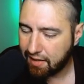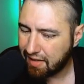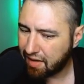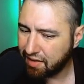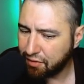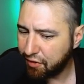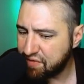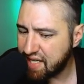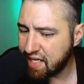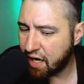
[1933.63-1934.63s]
under
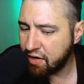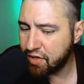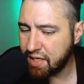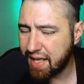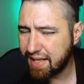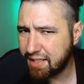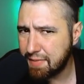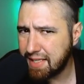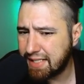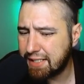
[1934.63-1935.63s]
1500. That's going to
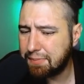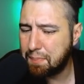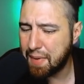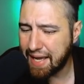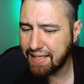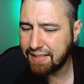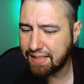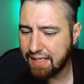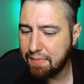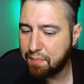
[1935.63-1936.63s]
be
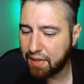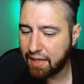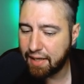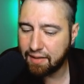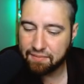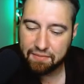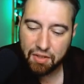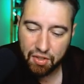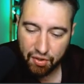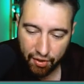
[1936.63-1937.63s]
spicy, but
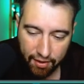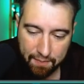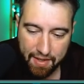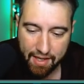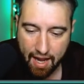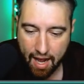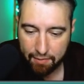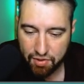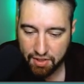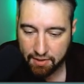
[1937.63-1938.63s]
could be an
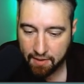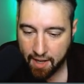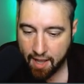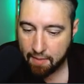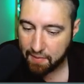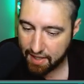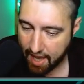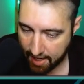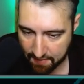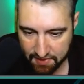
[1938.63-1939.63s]
option.
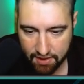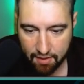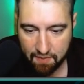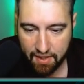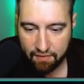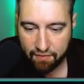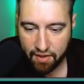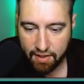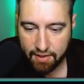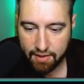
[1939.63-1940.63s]
Meganium is going to be
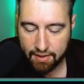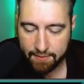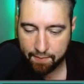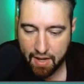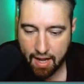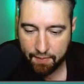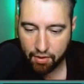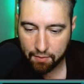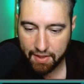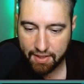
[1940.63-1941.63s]
very
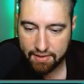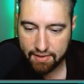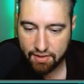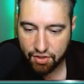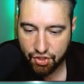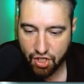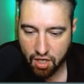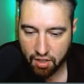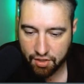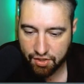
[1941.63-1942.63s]
popular because it's a
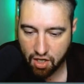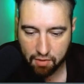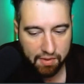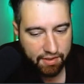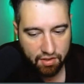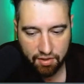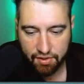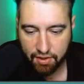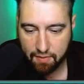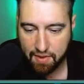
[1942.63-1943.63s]
starter. Skarmory is also
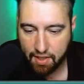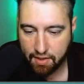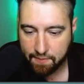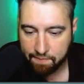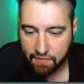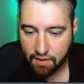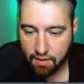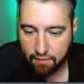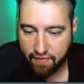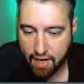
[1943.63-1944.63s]
going to be
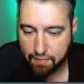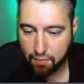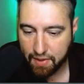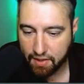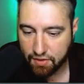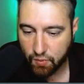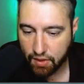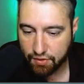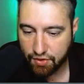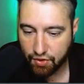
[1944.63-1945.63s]
a viable pick as well
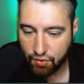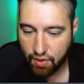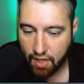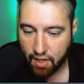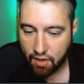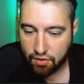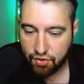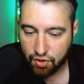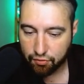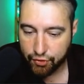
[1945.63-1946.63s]
too.
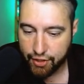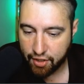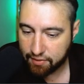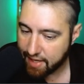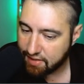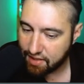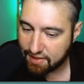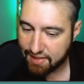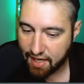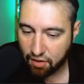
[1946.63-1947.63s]
Sudowoodo, as you can
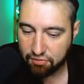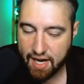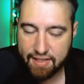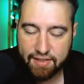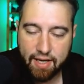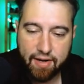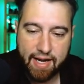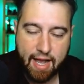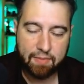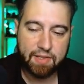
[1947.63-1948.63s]
tell, Rock Slide right
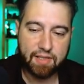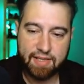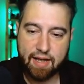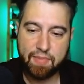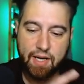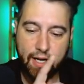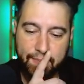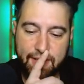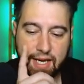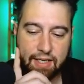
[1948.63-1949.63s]
now because it's not been
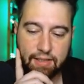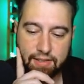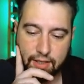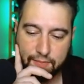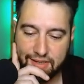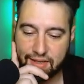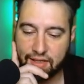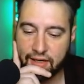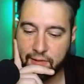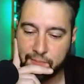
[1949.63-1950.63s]
updated. It's going to be in
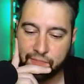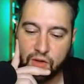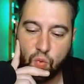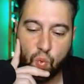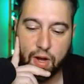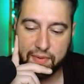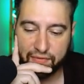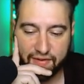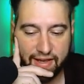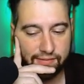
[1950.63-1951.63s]
there.
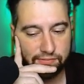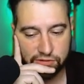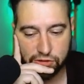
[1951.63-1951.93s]
Wobbuffet, oh